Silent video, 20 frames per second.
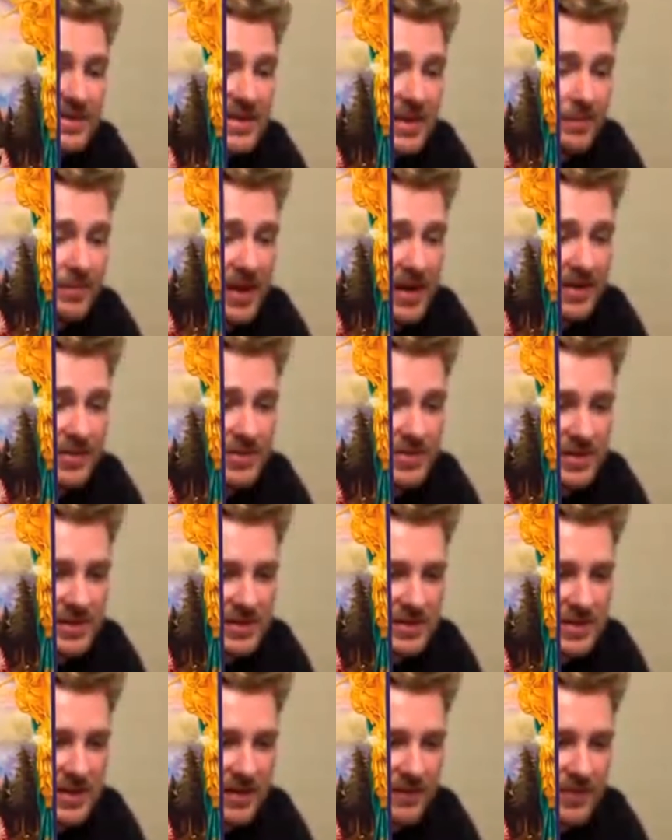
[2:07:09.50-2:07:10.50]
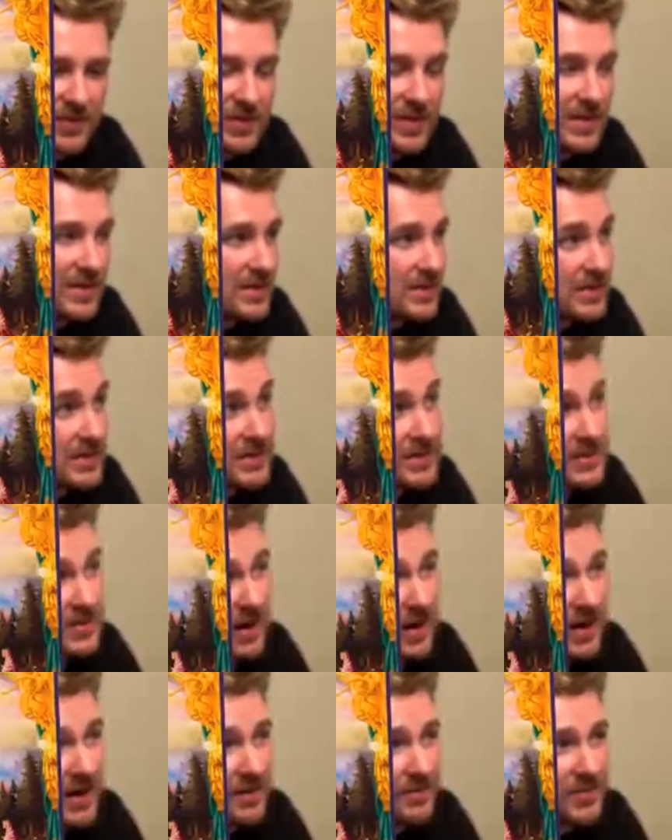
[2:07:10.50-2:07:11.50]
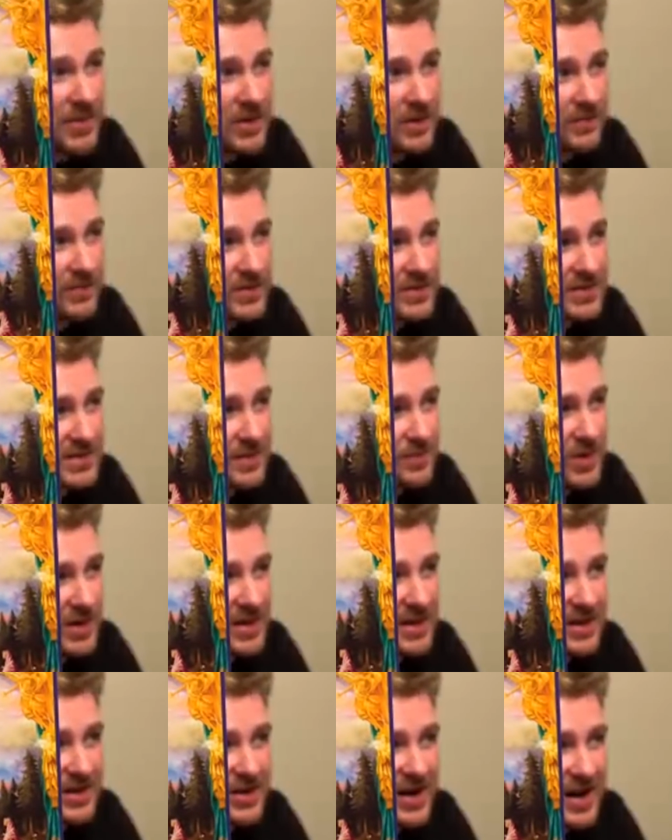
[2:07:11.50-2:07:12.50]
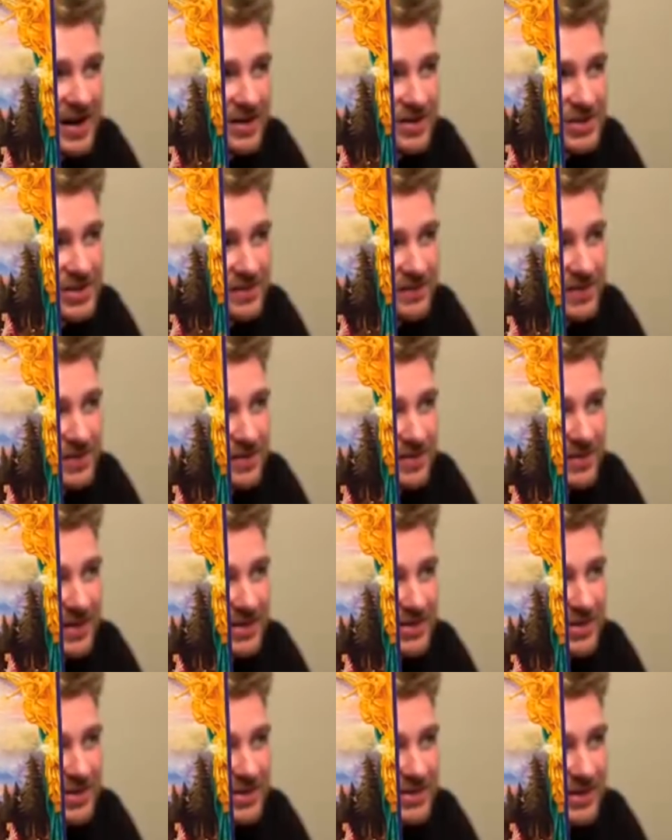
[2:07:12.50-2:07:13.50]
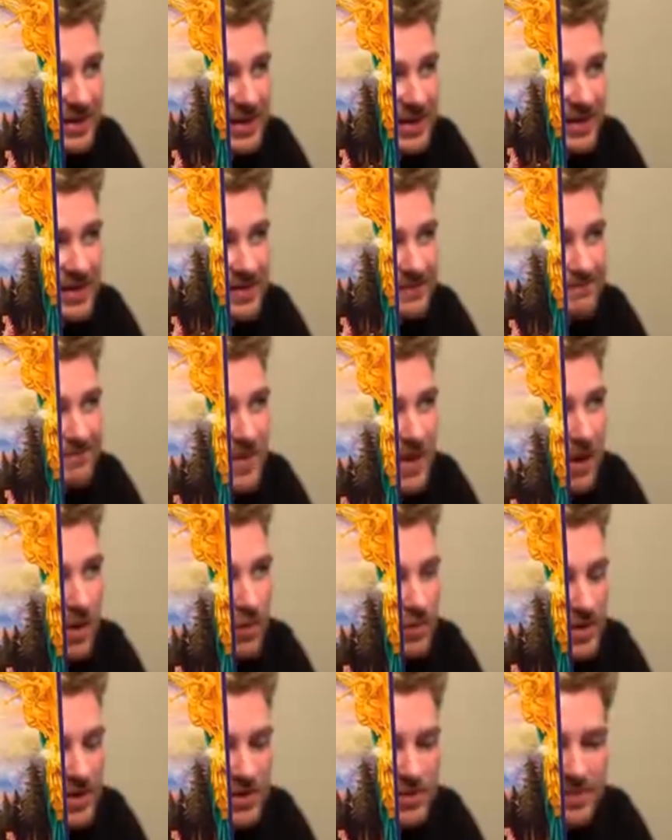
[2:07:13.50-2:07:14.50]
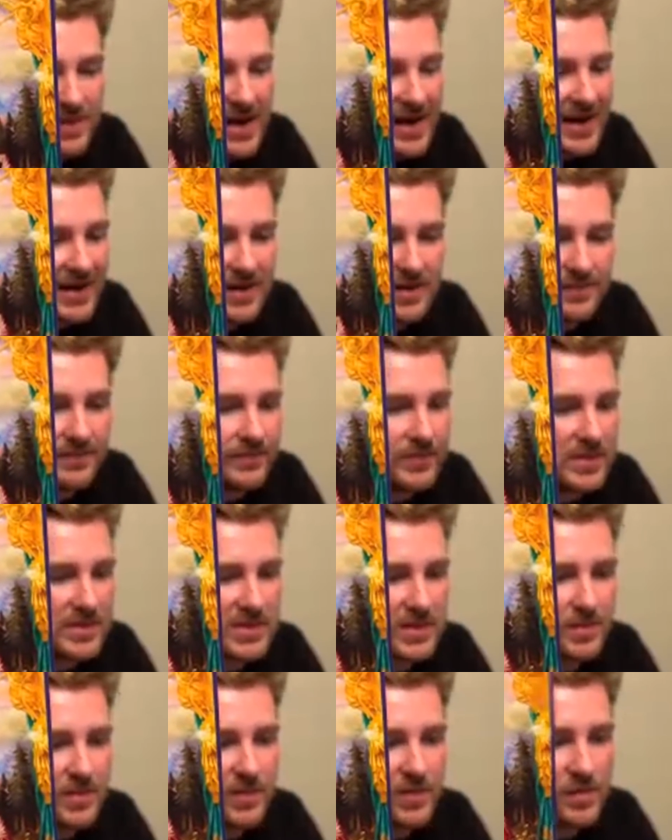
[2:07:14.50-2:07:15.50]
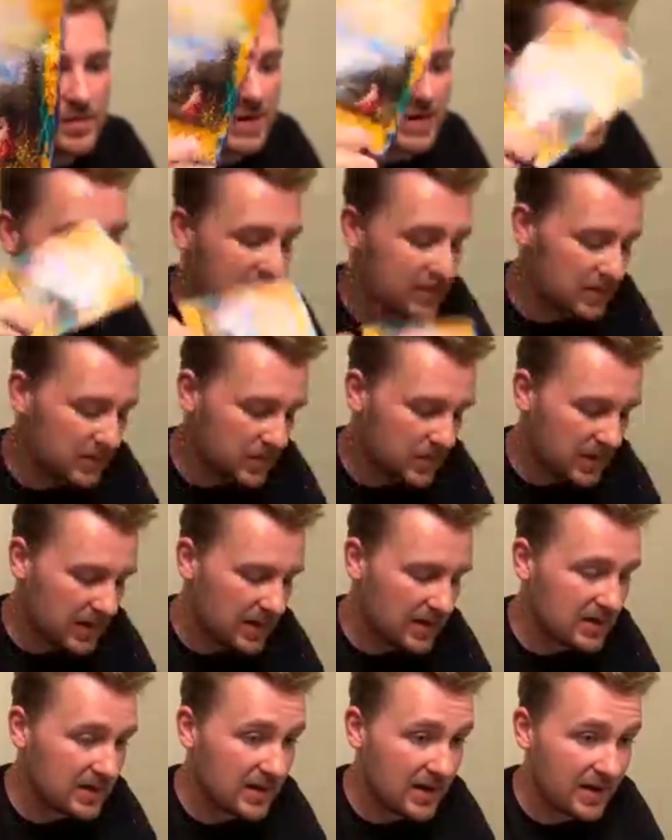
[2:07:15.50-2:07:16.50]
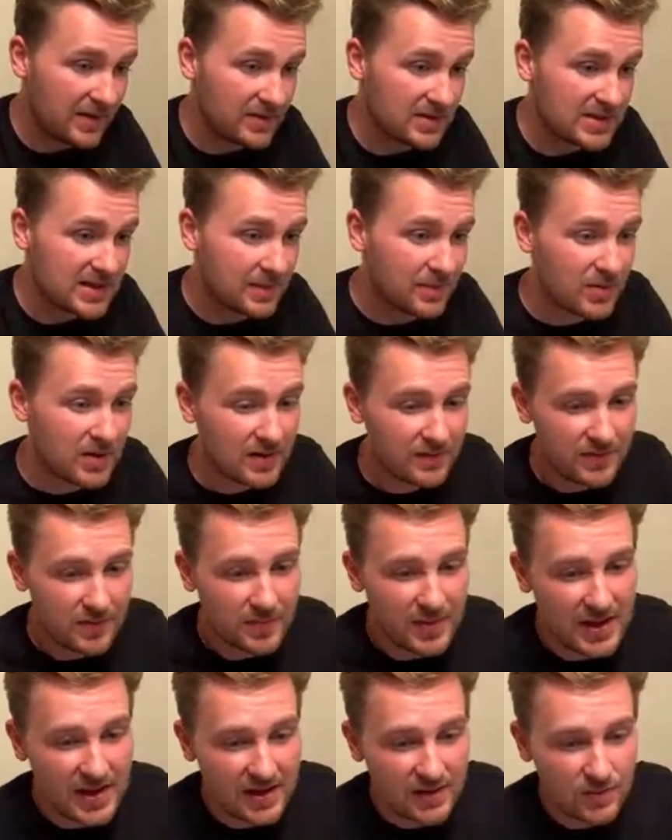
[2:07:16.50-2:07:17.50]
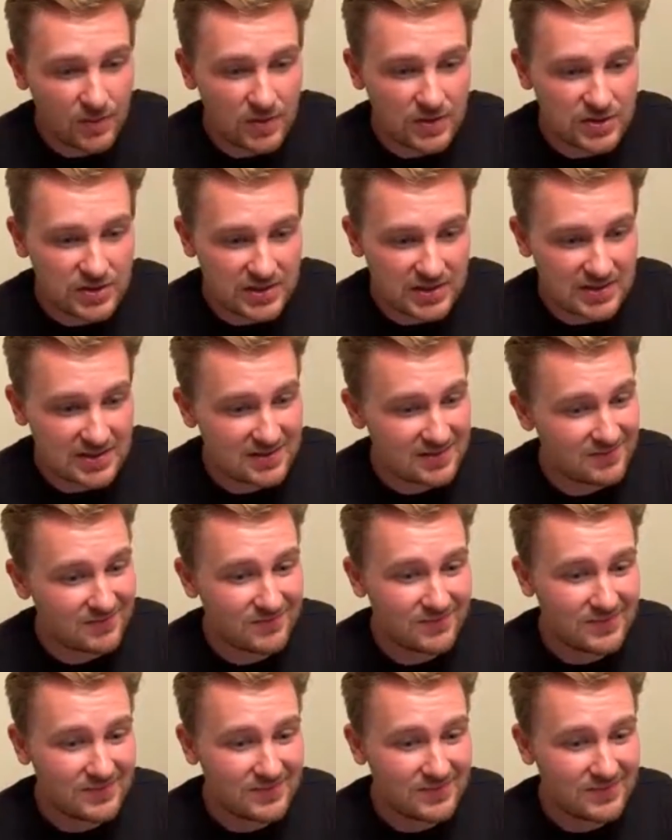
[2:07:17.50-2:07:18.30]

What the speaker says: to set boundaries, if you need to if there's someone in your energy field that's just like holding you back, some of you may need to either separate from that or just